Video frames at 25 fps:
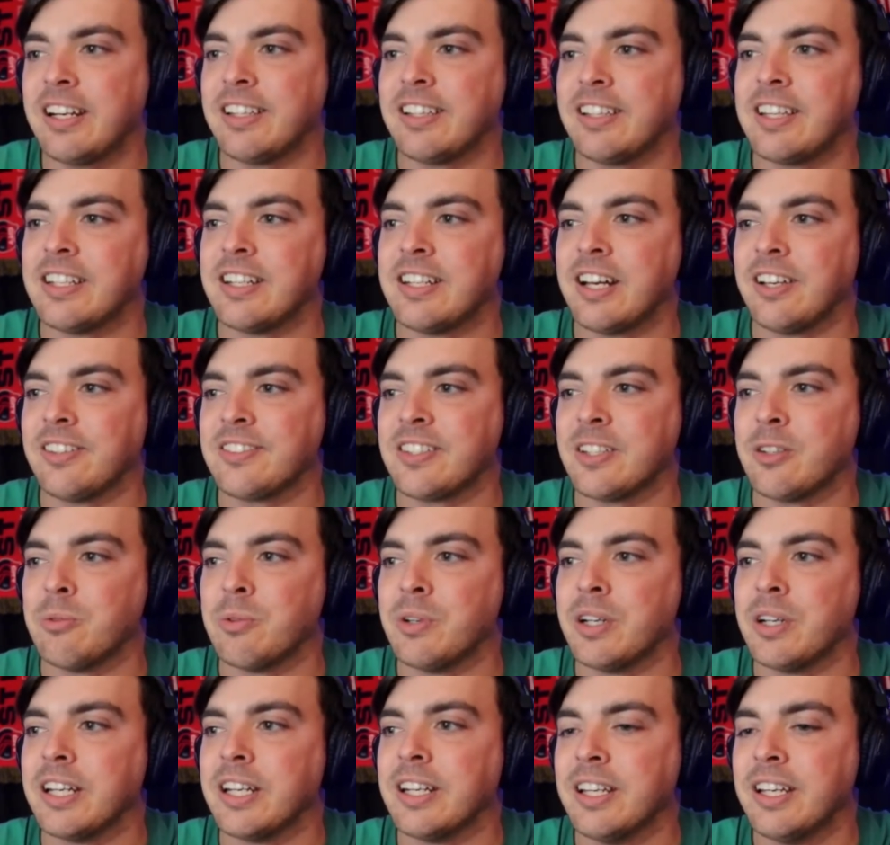And then Nelson
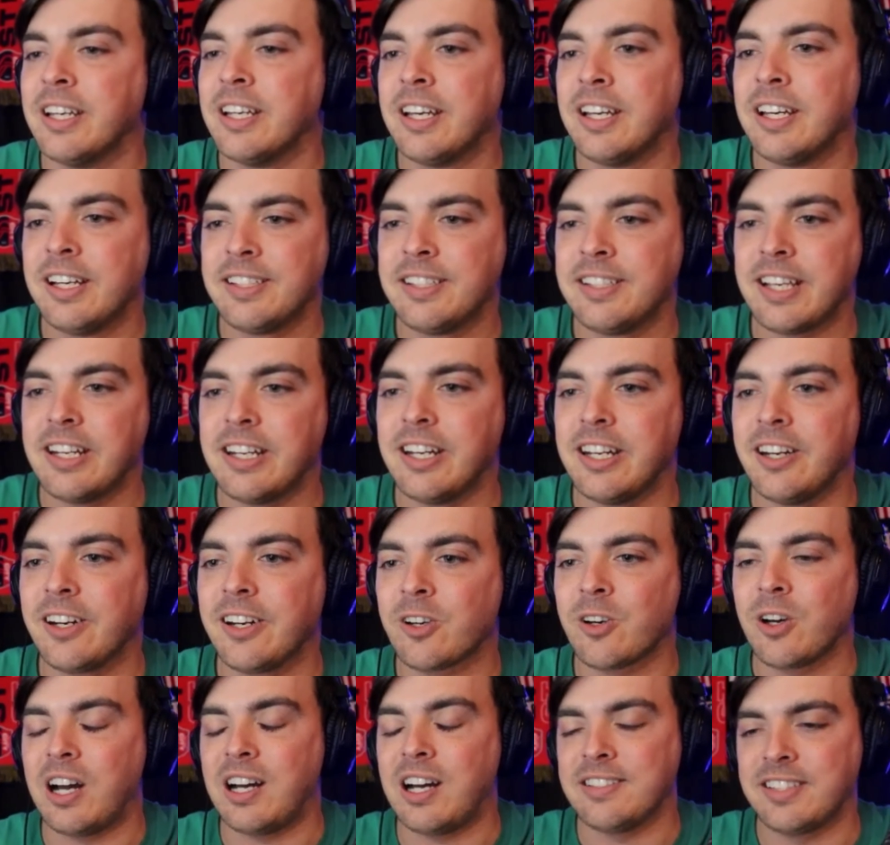would send it
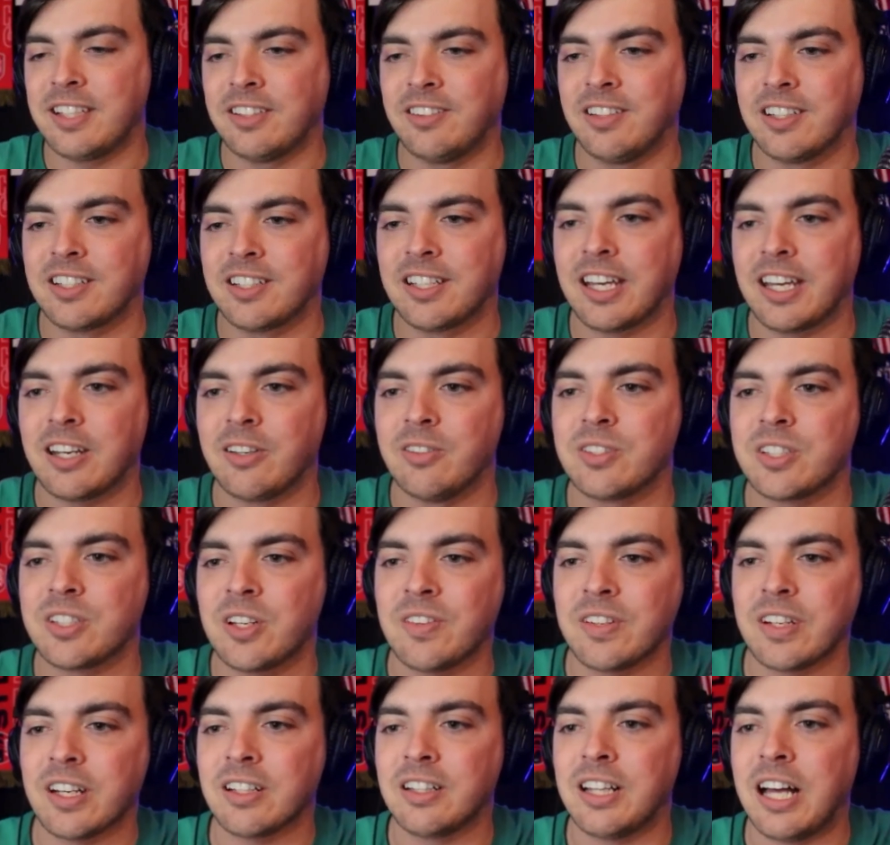across that looked like it was
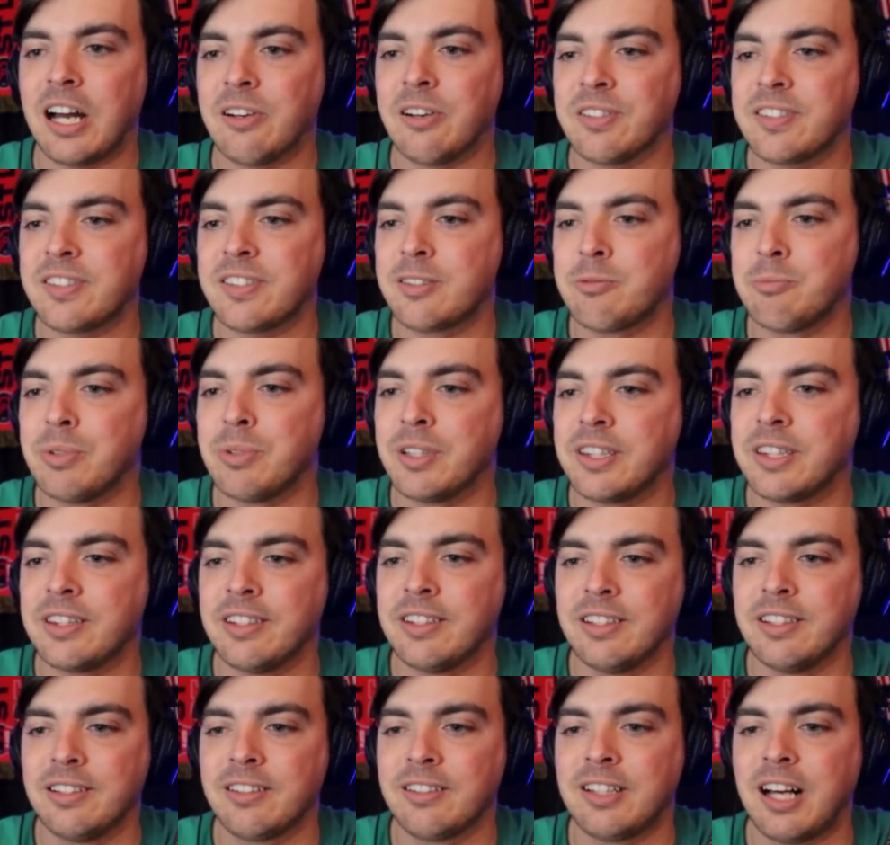going to Klauss, but
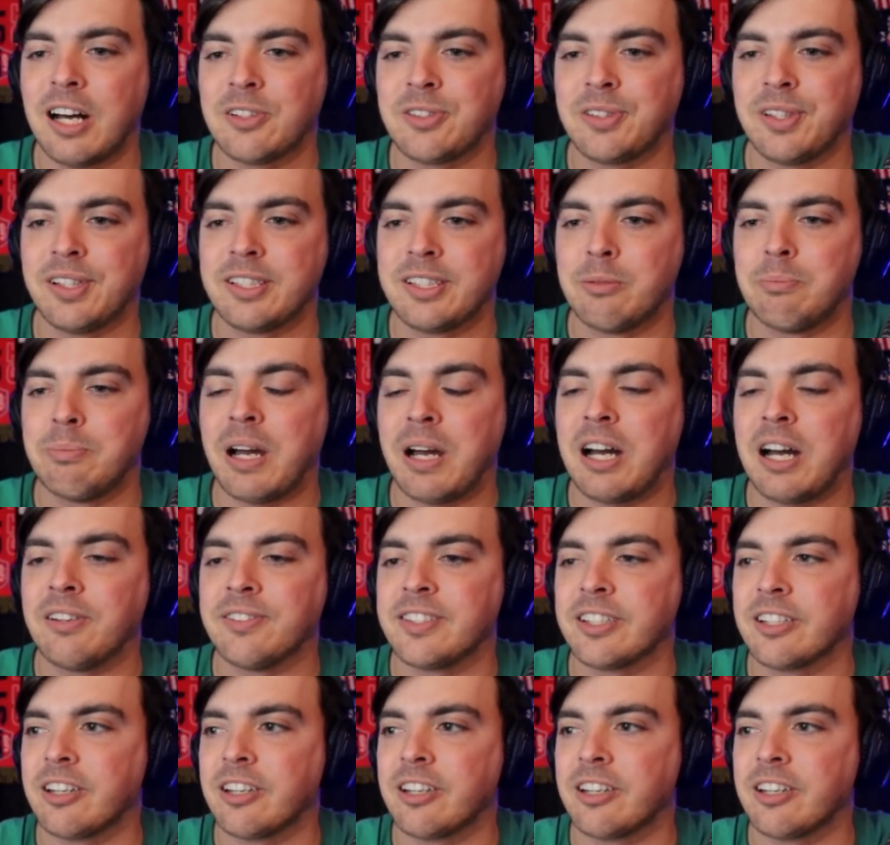Klauss lets it bounce.